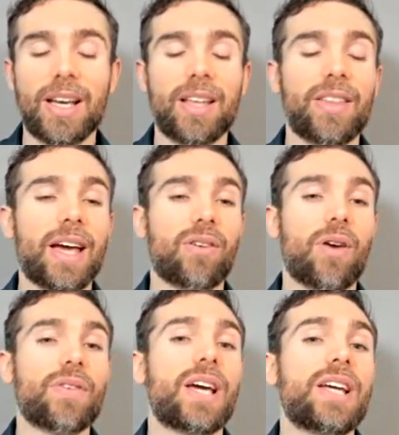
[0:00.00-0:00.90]
their
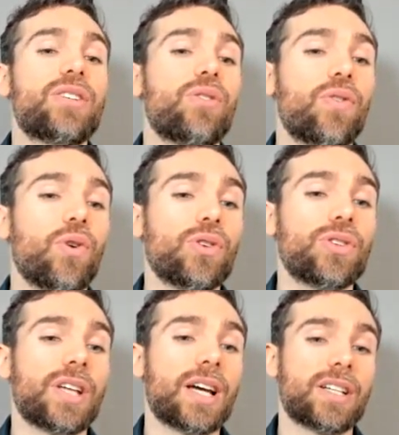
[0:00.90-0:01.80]
gravitational
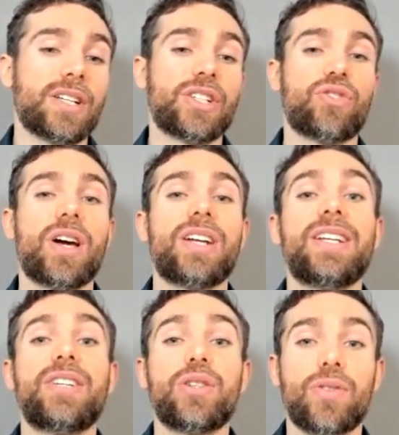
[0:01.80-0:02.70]
forces actually stretch
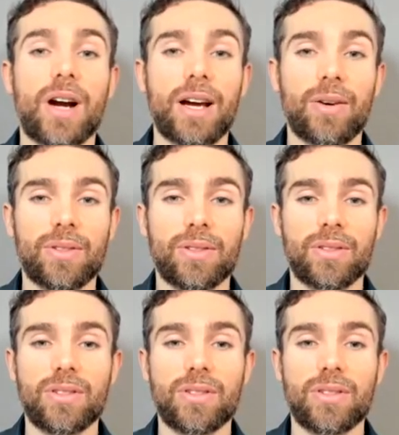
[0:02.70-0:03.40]
each other out.